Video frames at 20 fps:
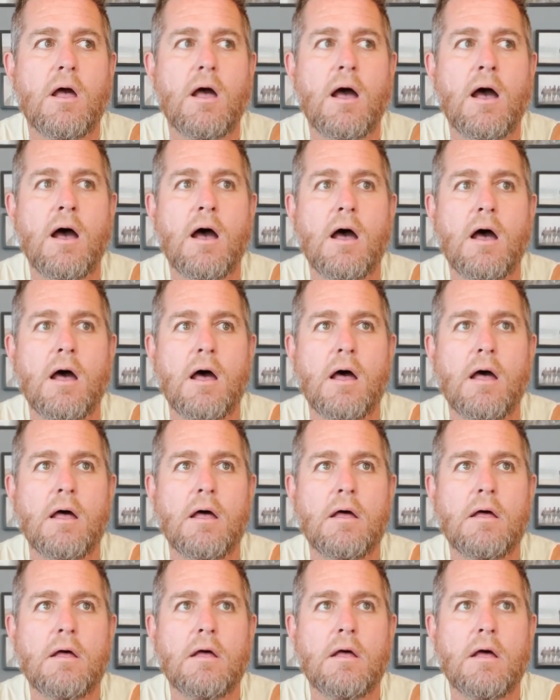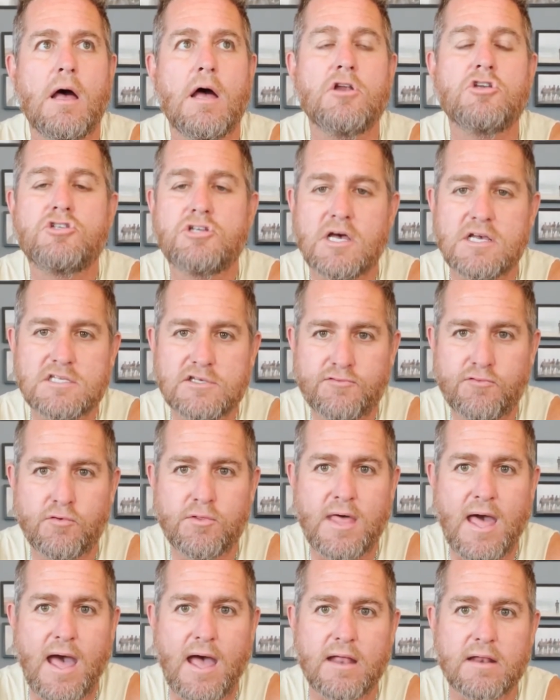adjust for
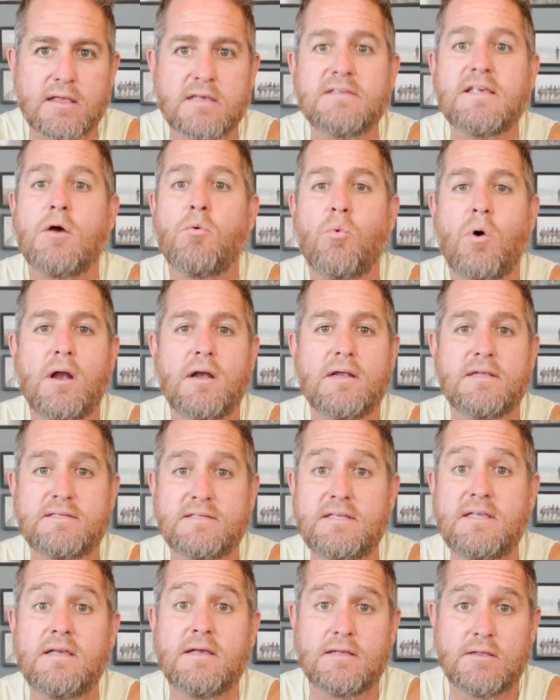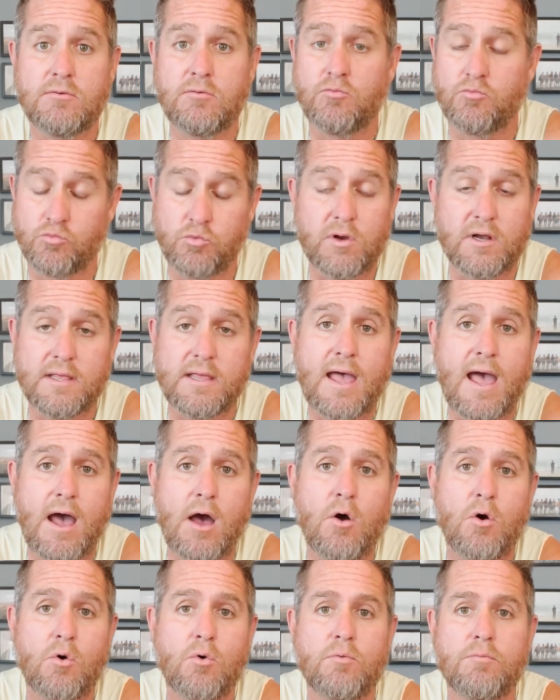that because I wanted to see really
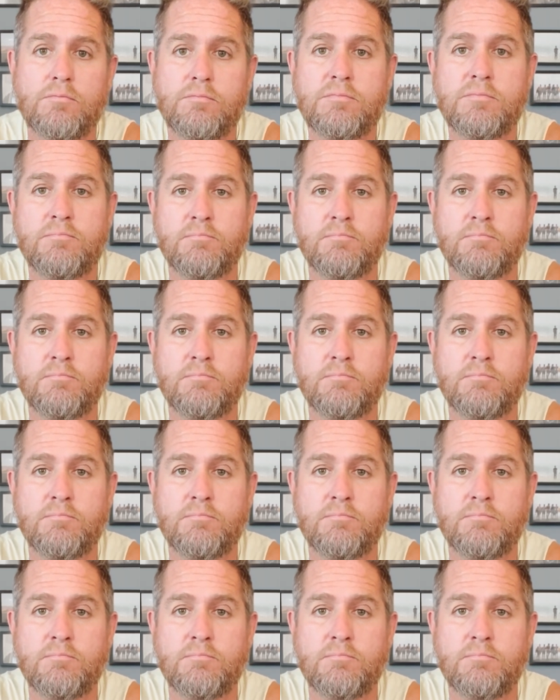how